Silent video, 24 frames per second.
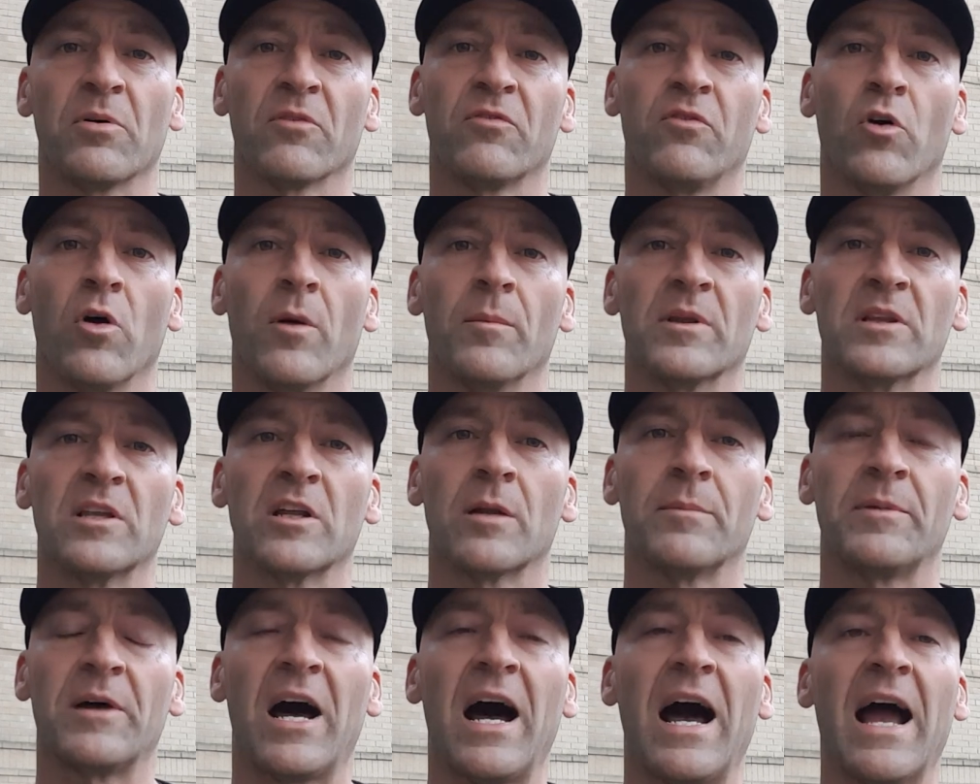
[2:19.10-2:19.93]
perform a
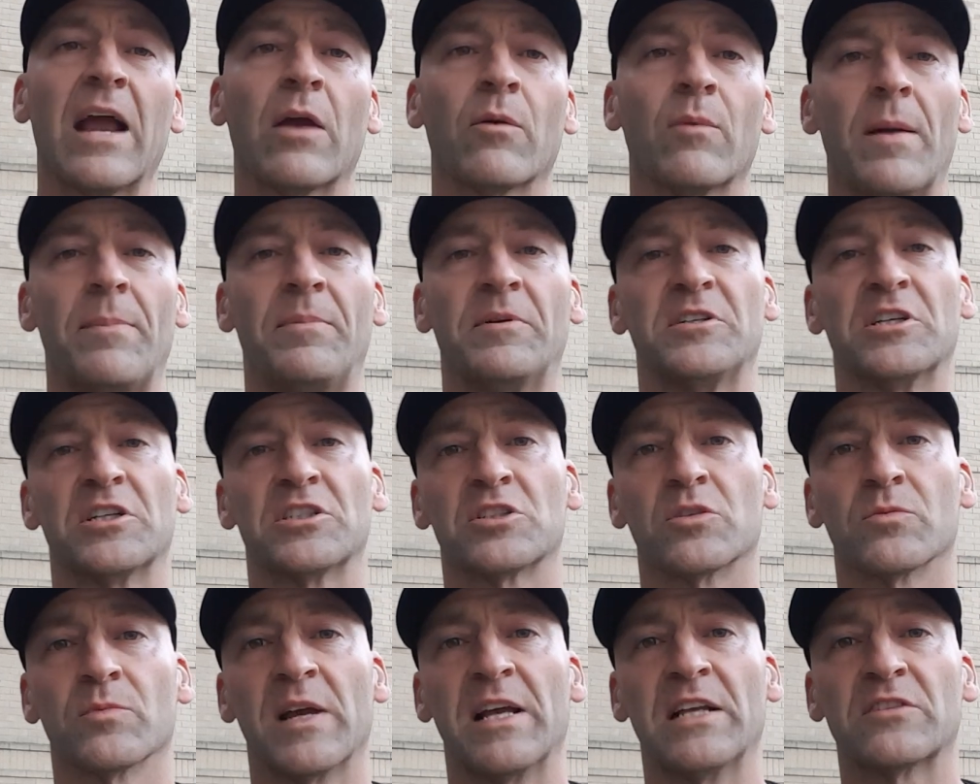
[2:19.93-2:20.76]
little bit higher
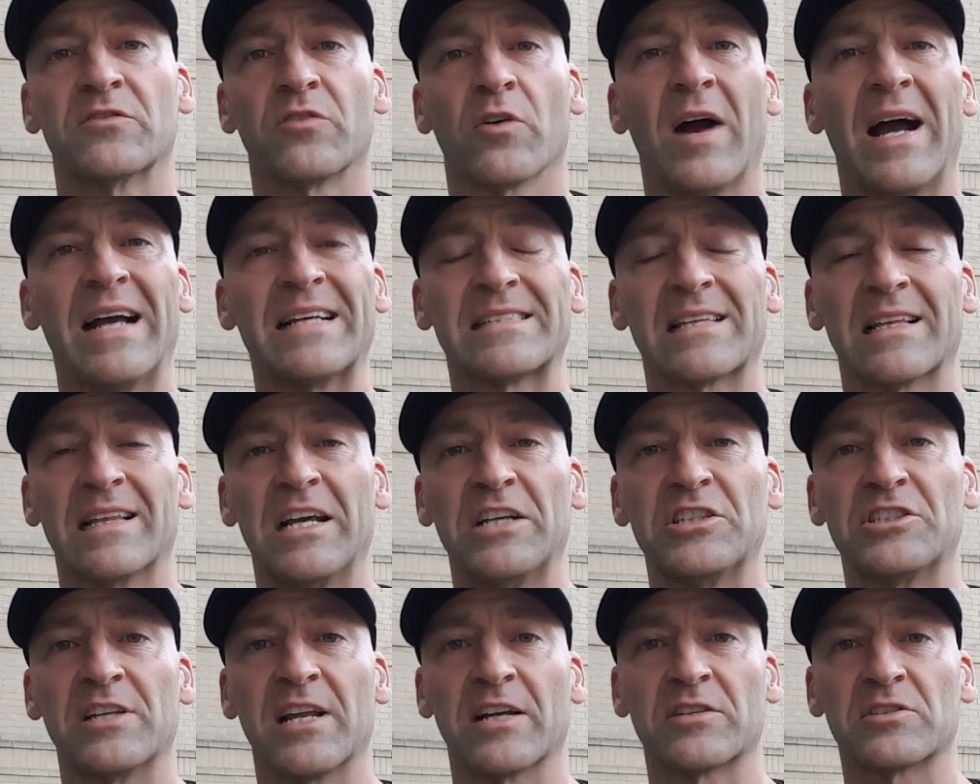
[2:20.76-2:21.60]
repetition range for
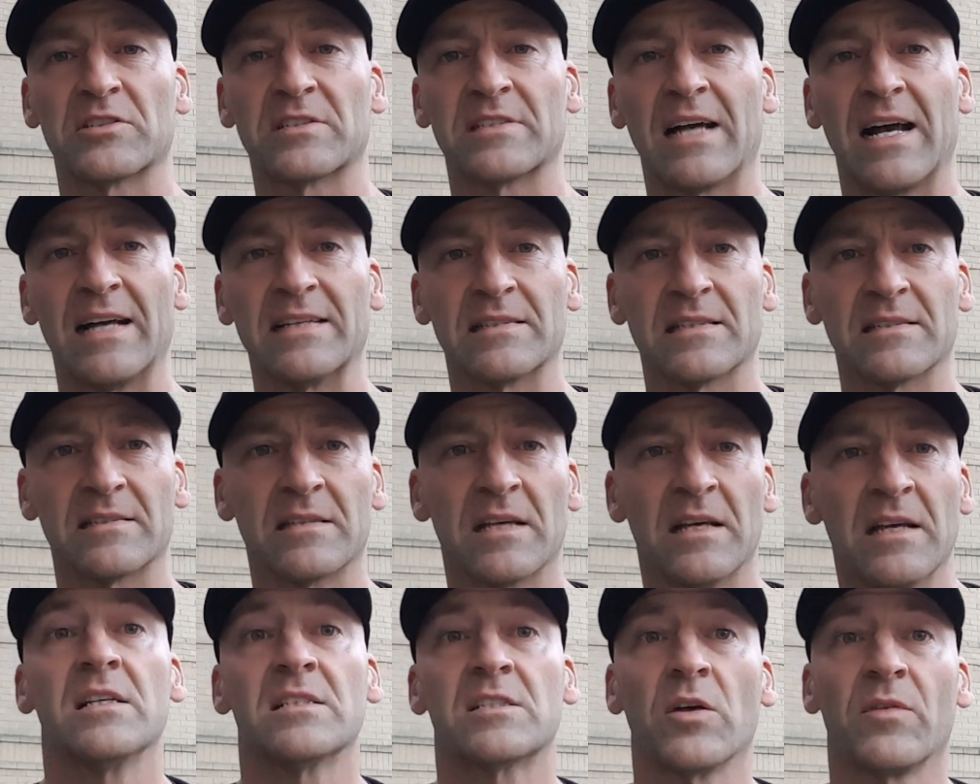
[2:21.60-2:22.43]
isolation
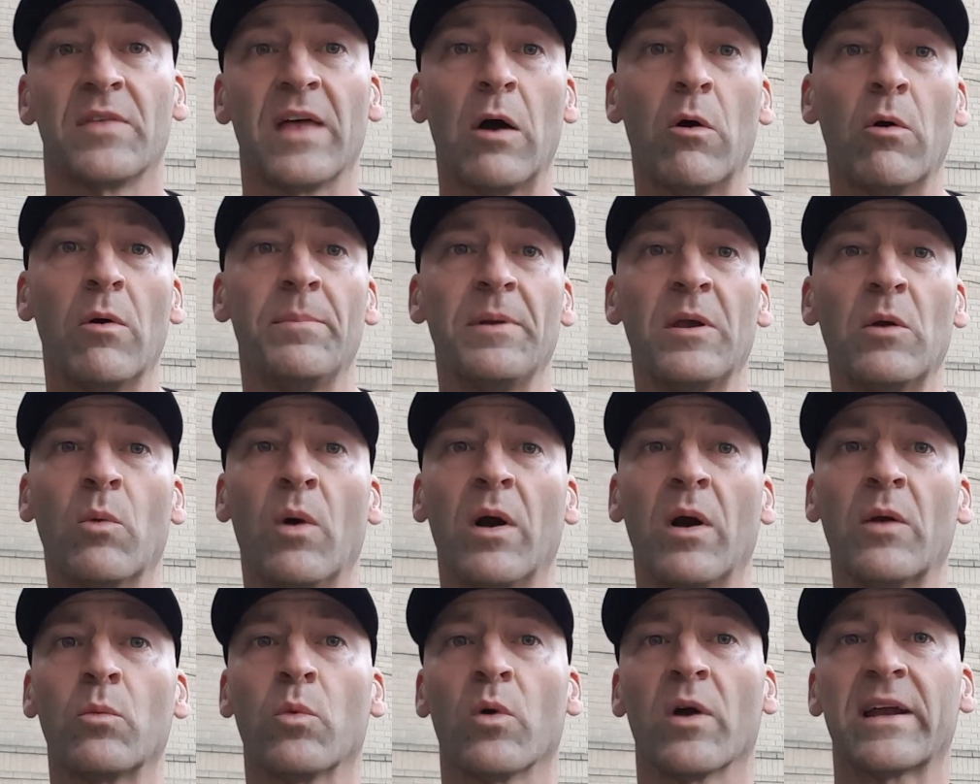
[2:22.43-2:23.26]
exercises. So that would be
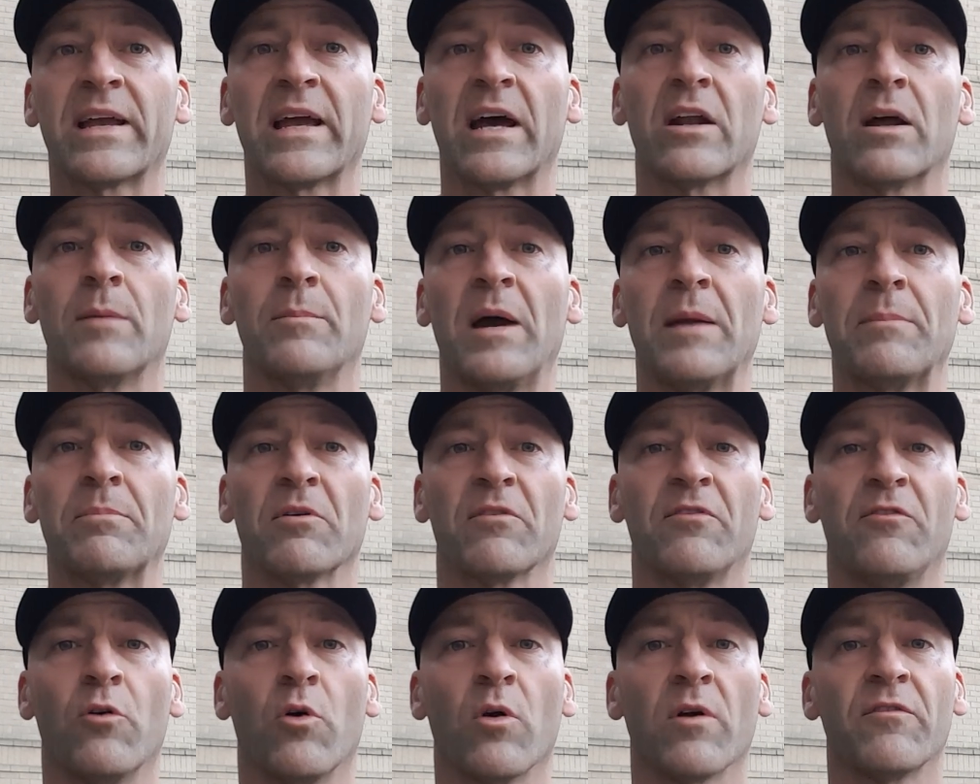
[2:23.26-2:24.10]
one workout I might
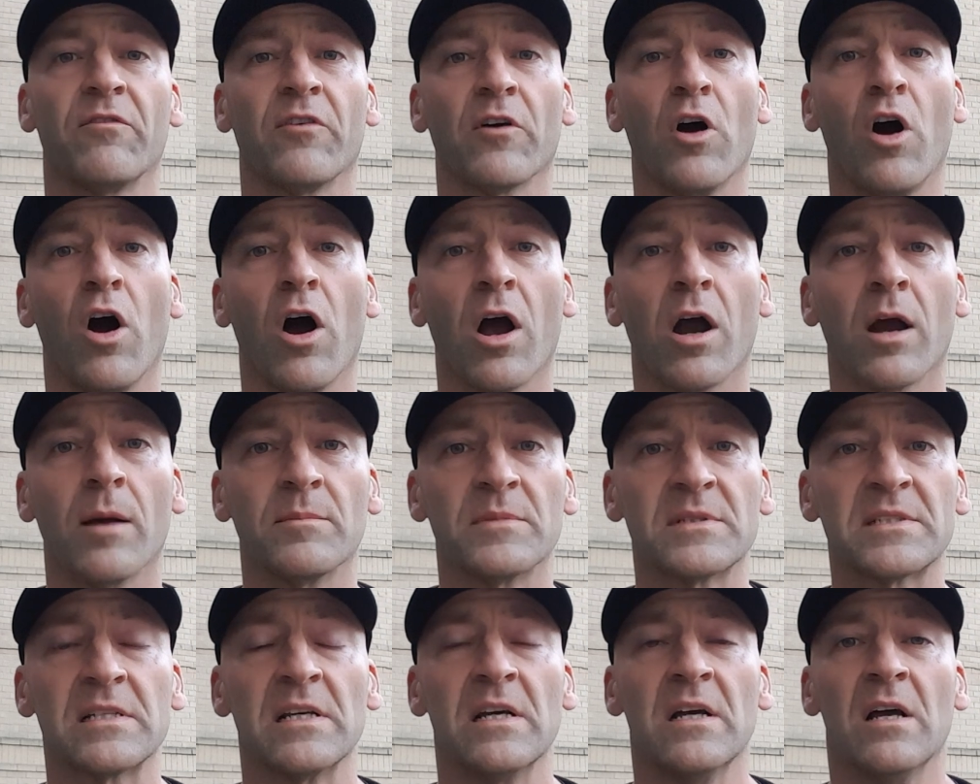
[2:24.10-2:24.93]
perform for
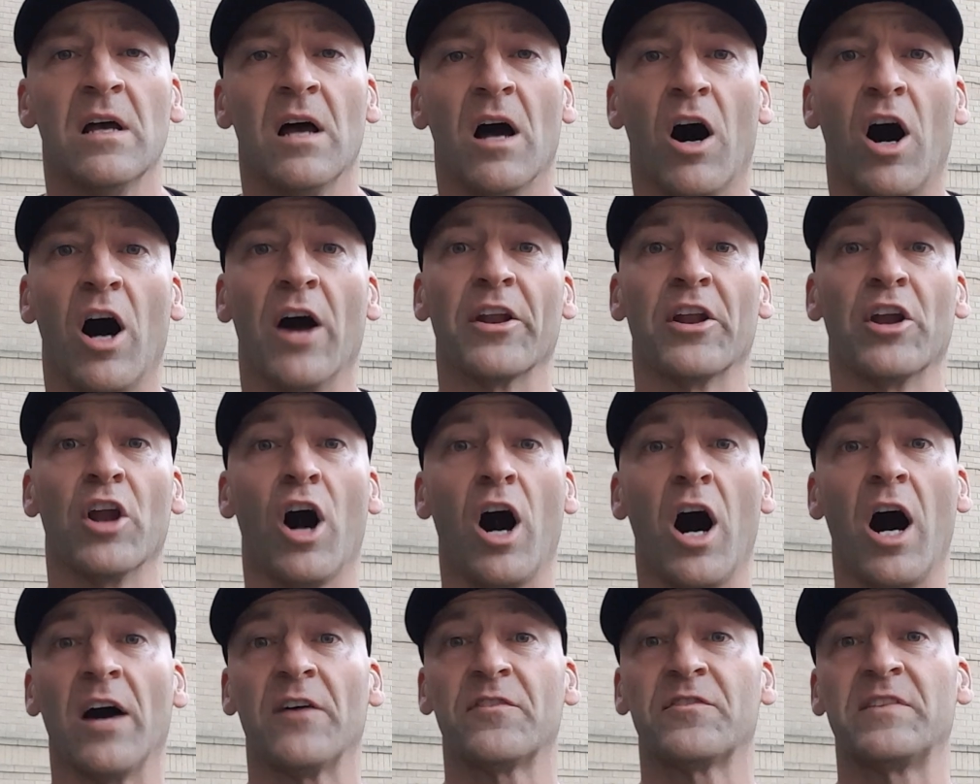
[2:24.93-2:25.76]
arms on an
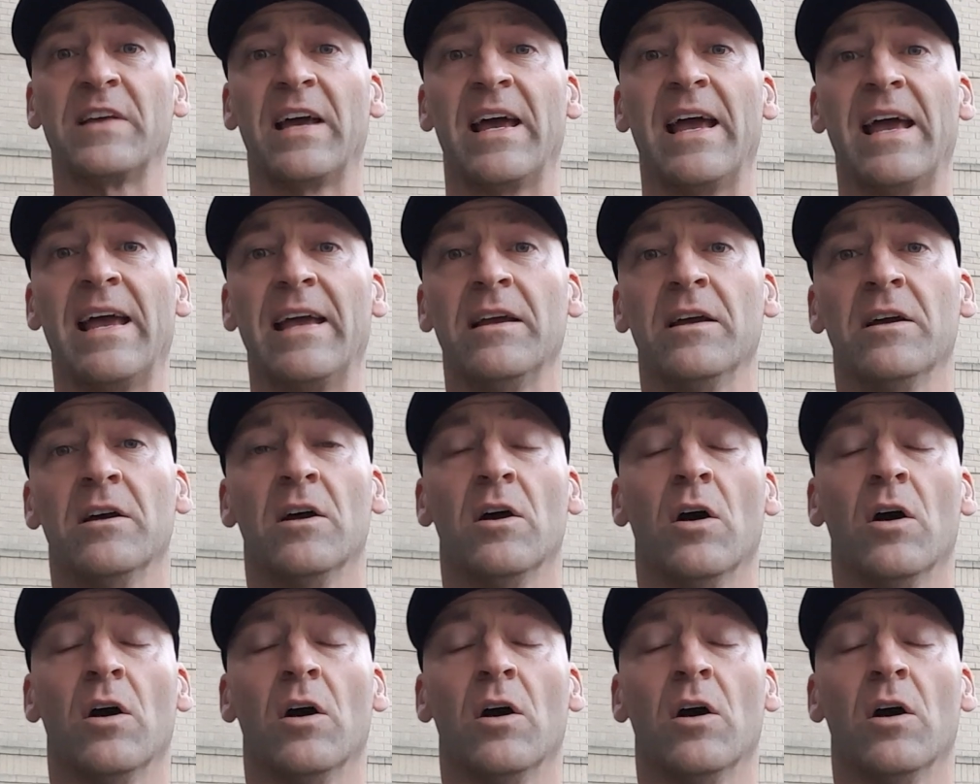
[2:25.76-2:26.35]
off day